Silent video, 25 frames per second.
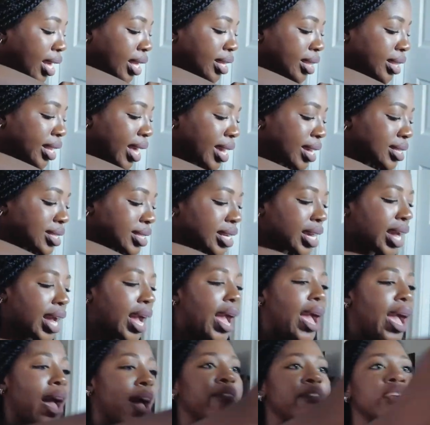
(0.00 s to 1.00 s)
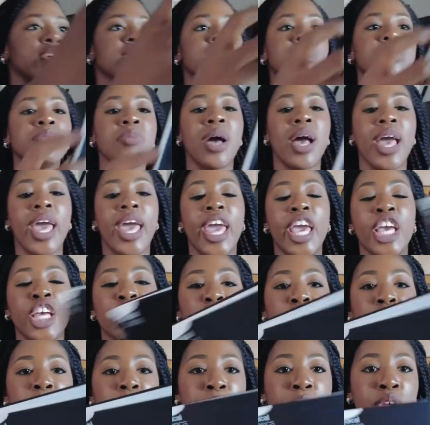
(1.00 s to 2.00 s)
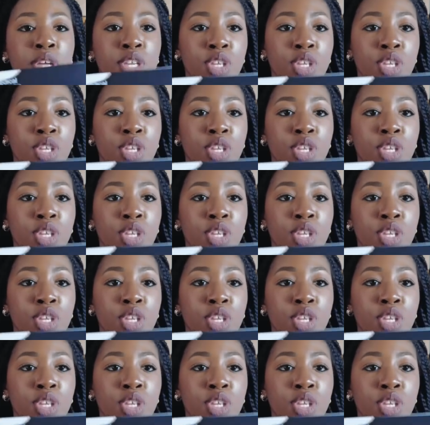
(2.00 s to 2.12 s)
Next thing I have is my H&P